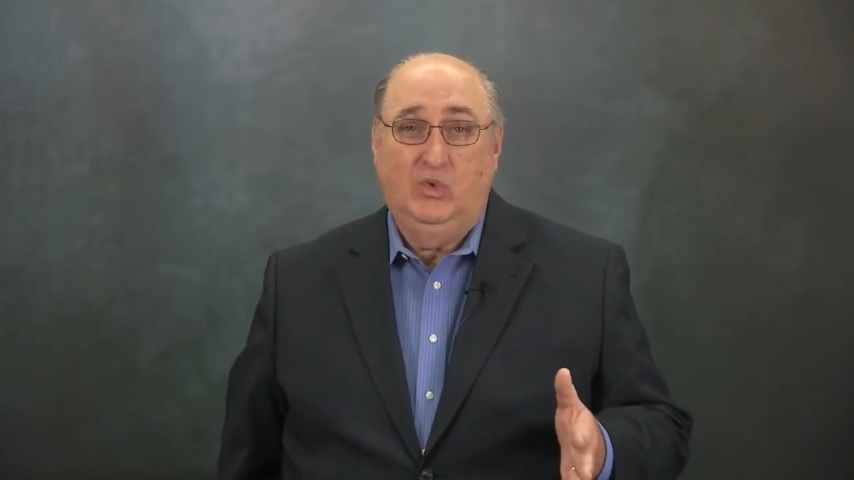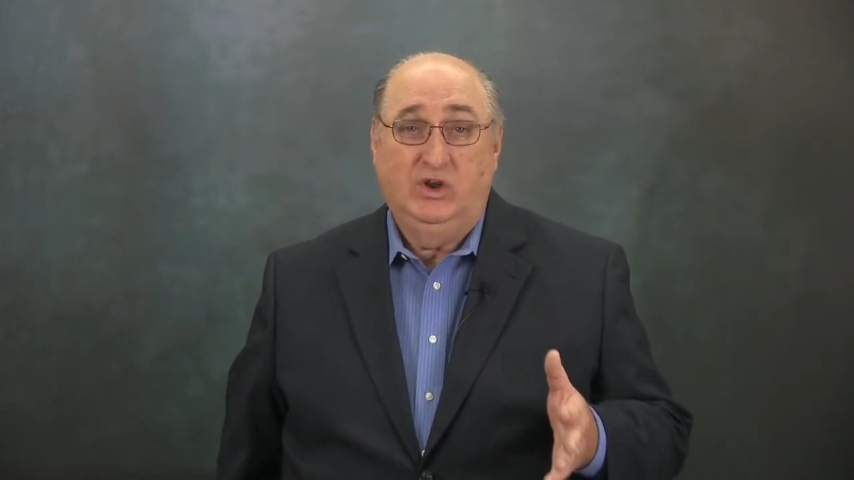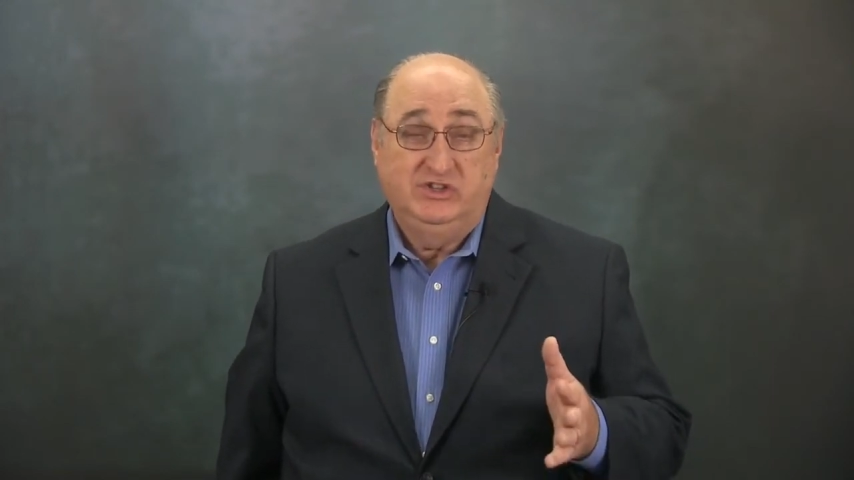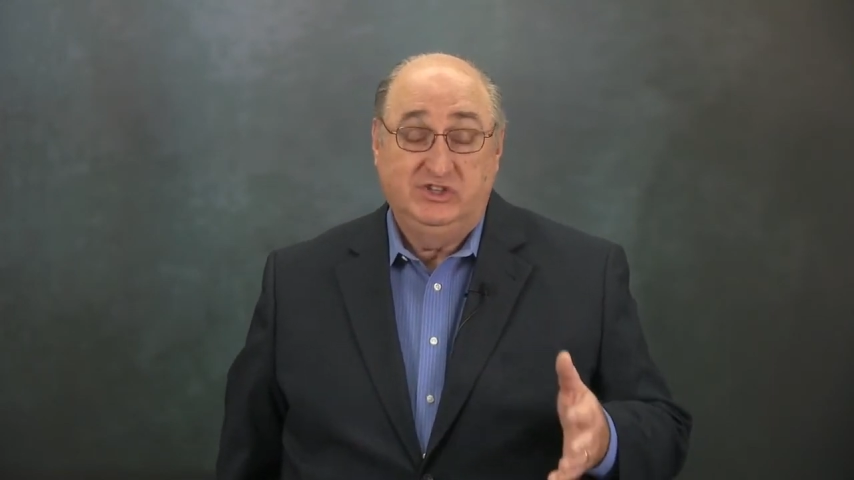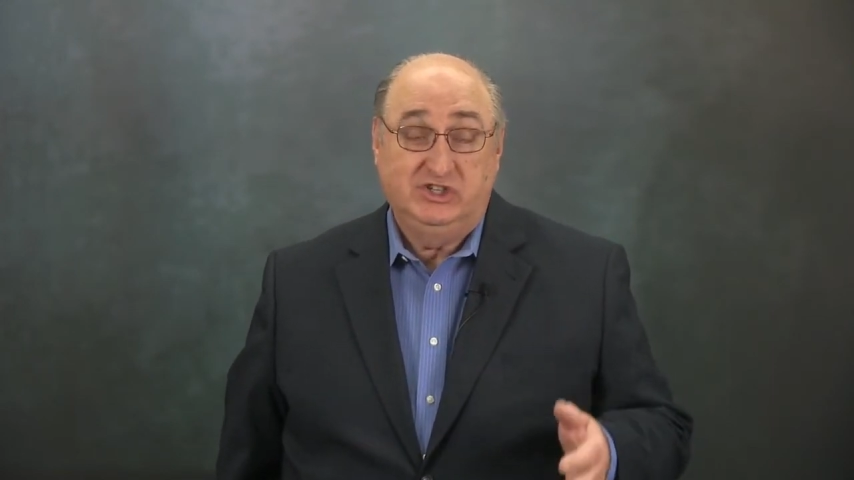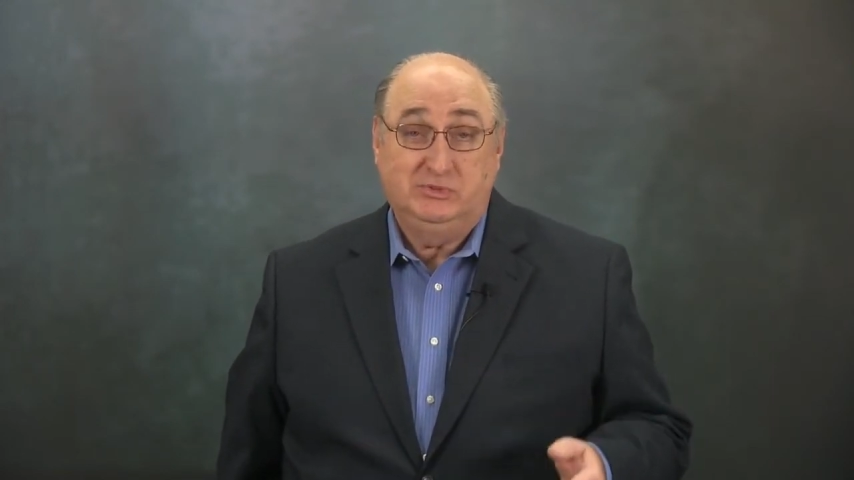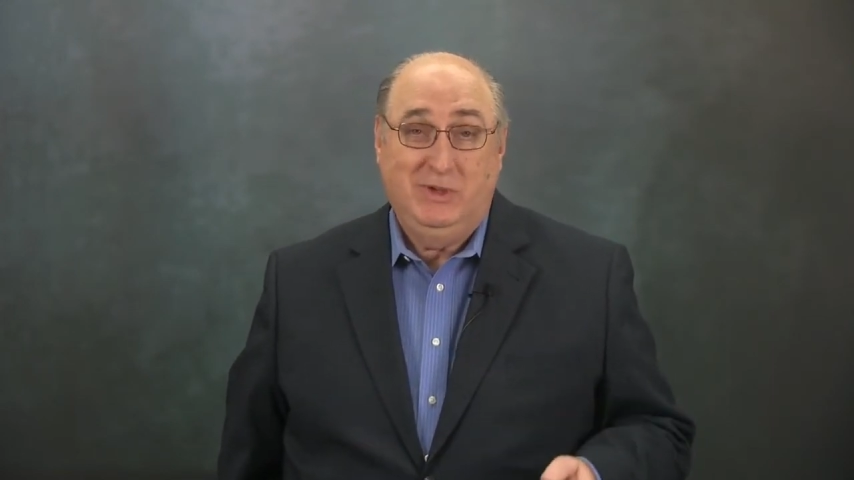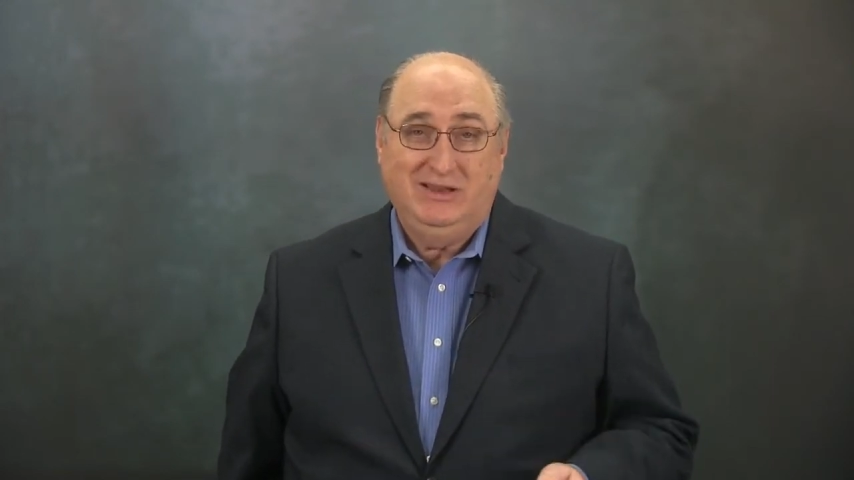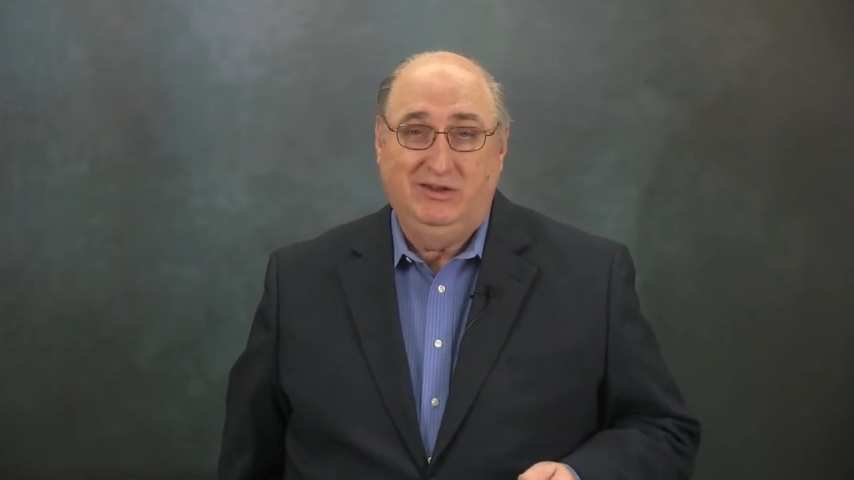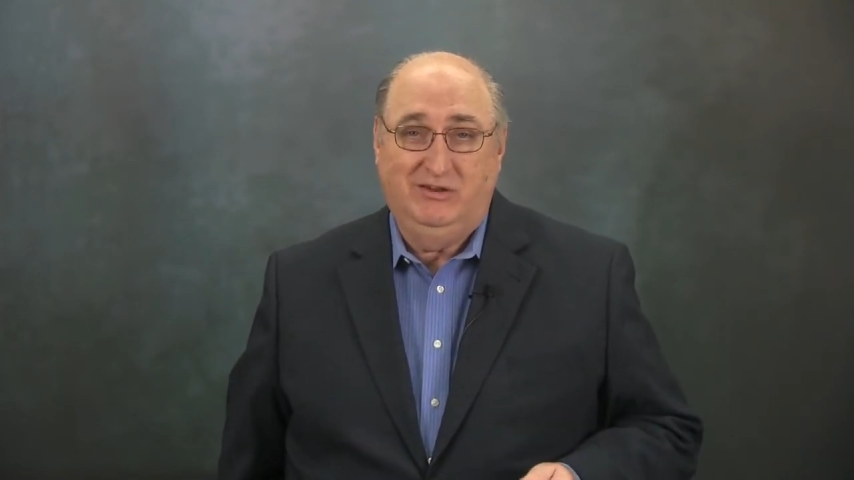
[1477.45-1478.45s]
what is
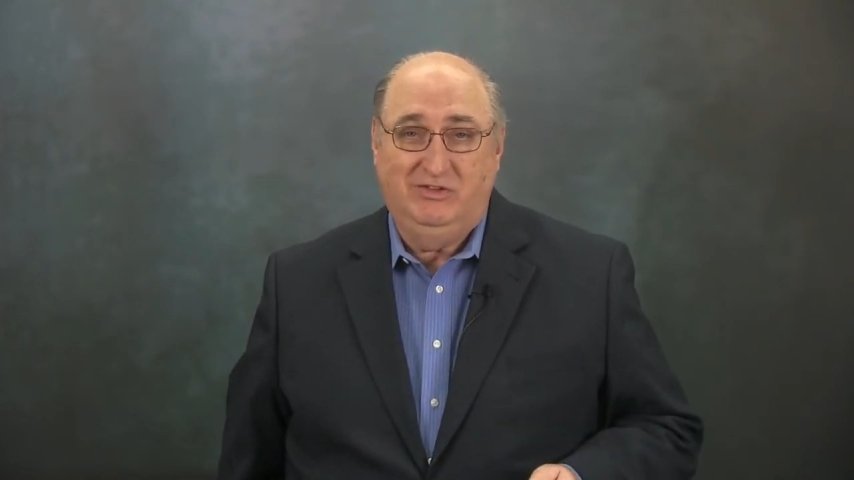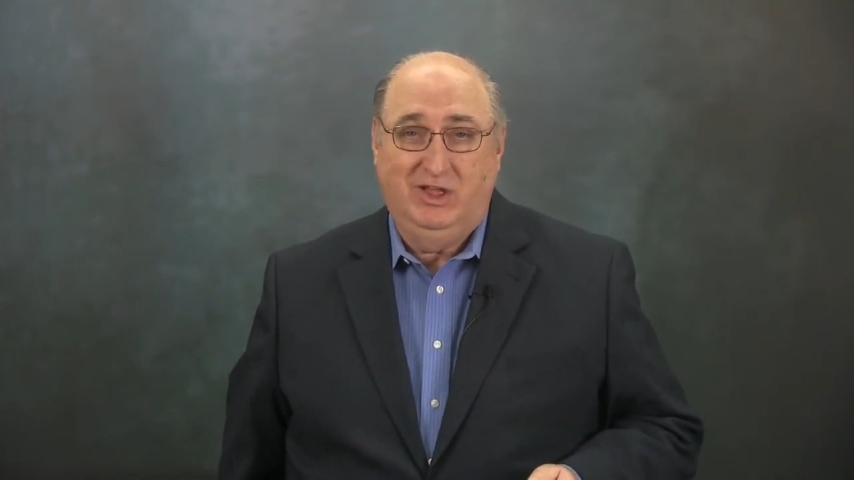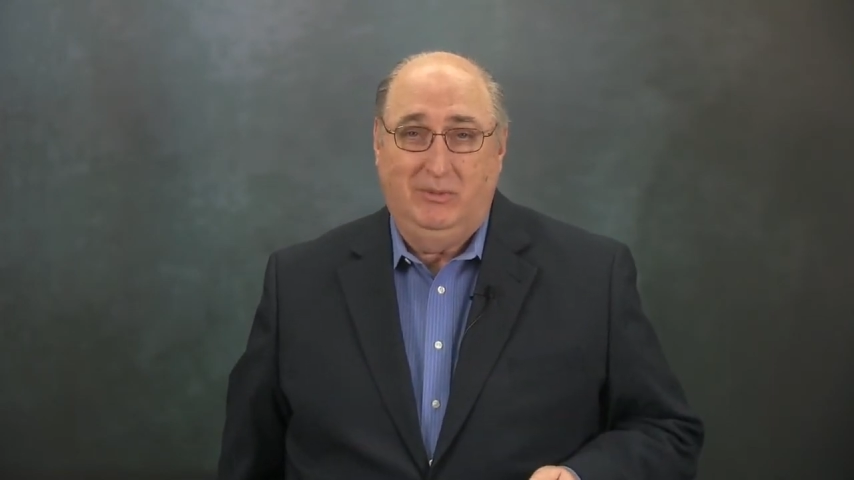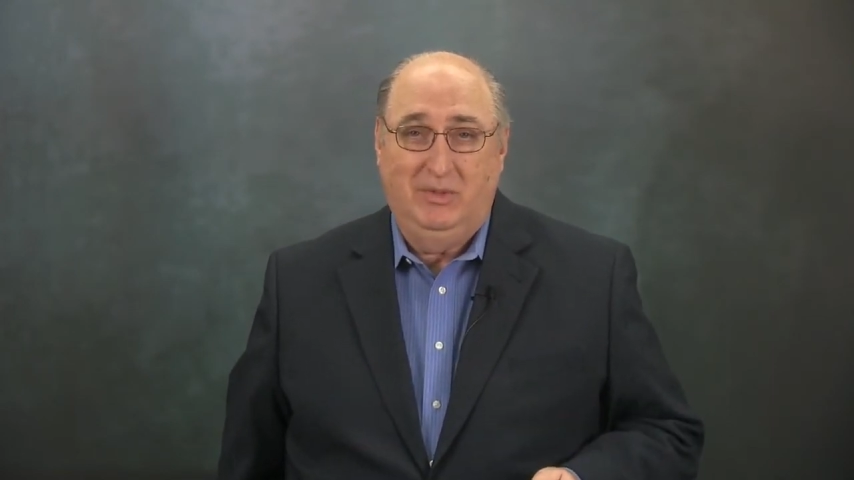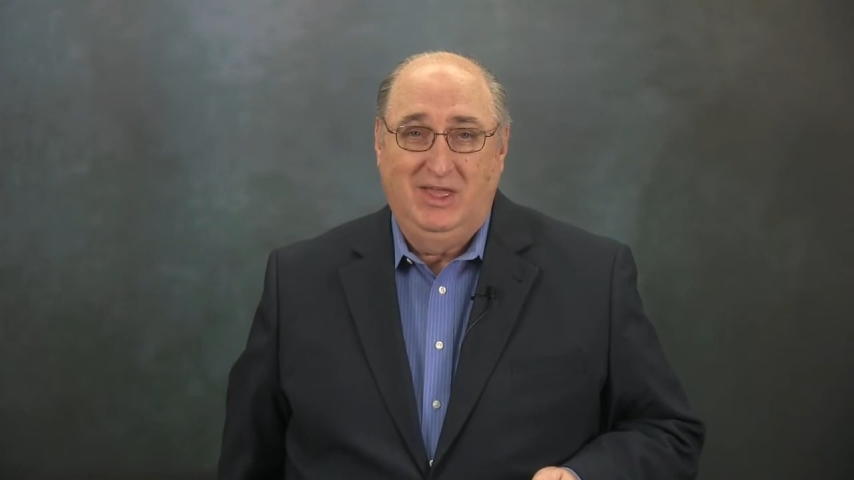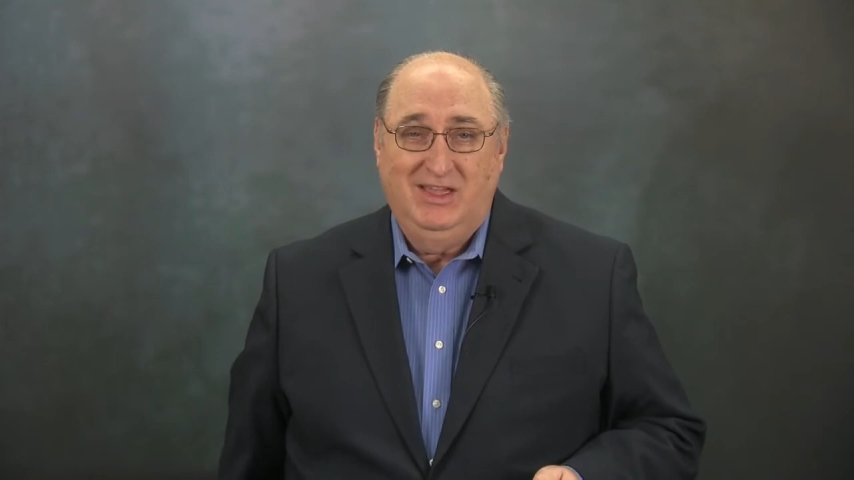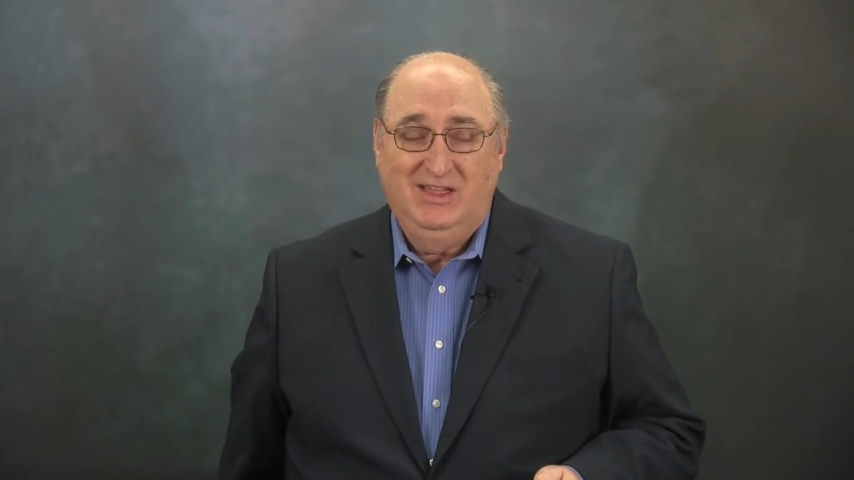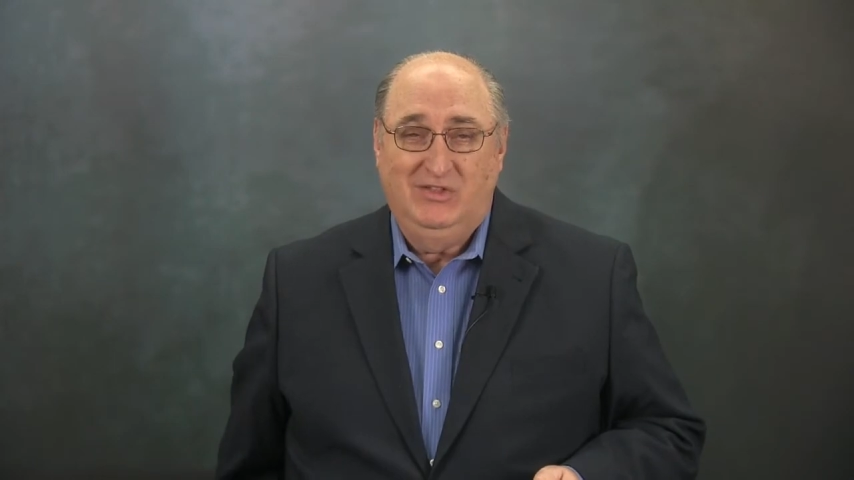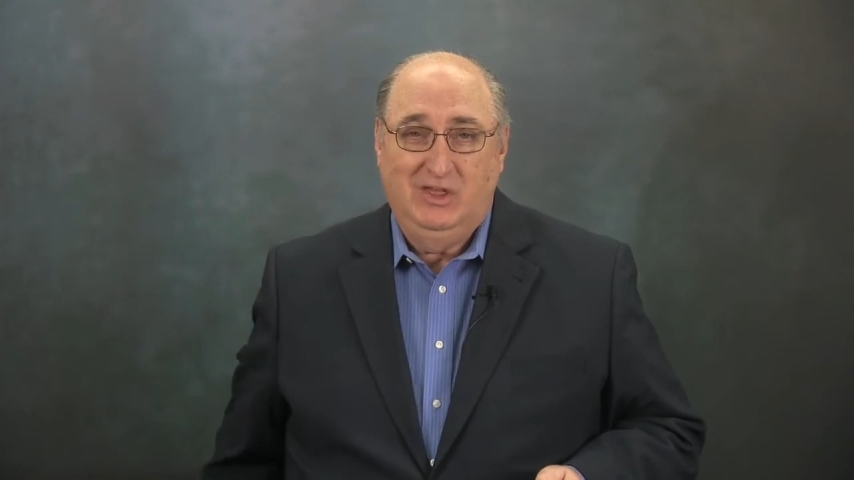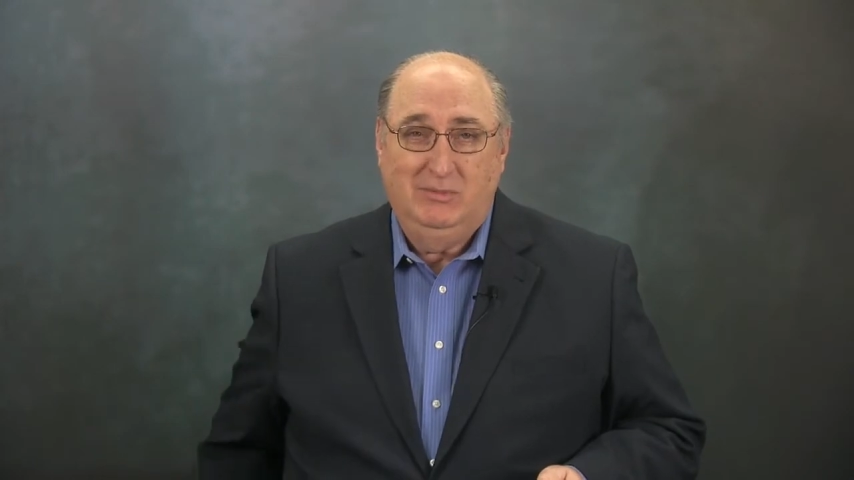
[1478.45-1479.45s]
expected of him
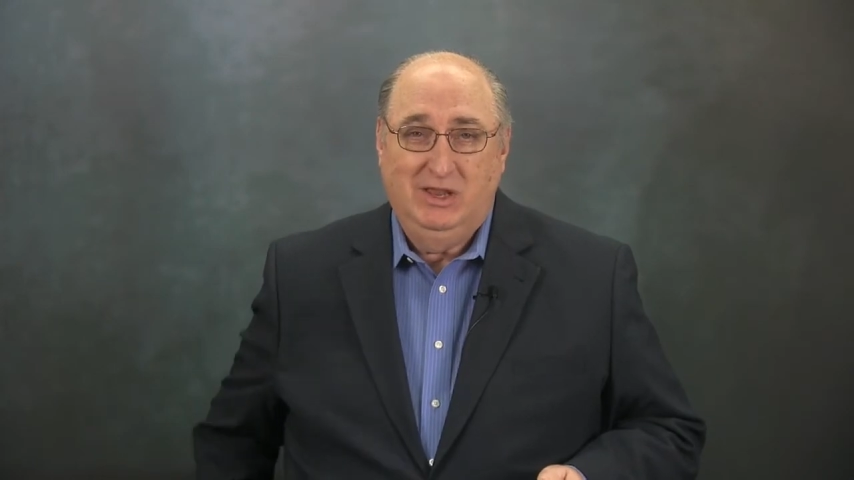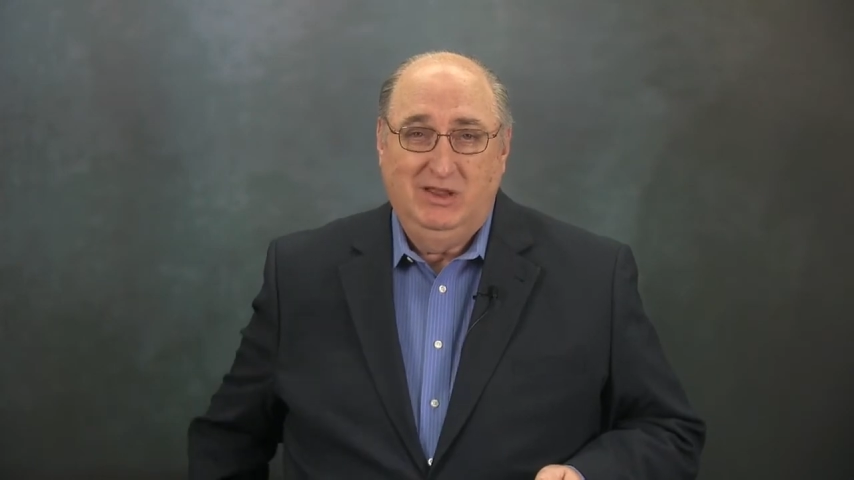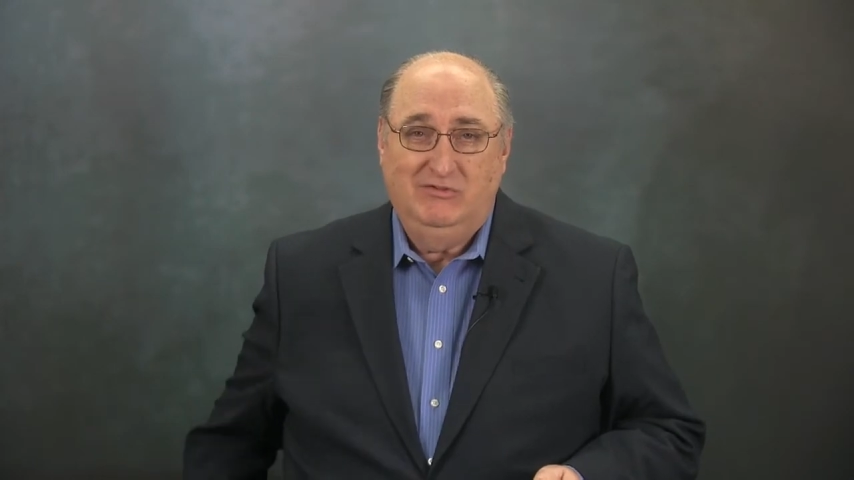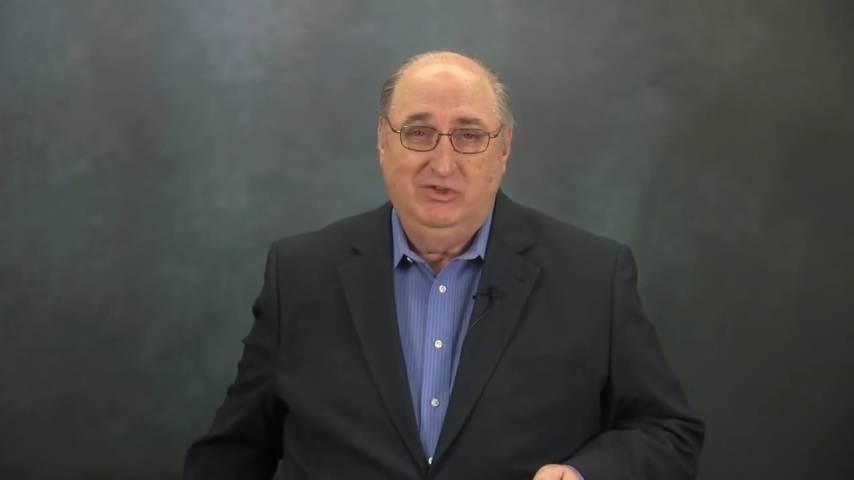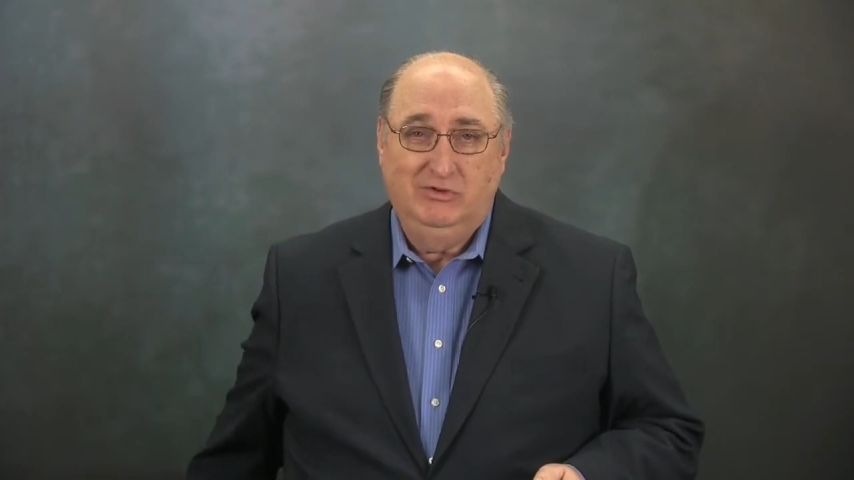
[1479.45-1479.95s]
in the immediate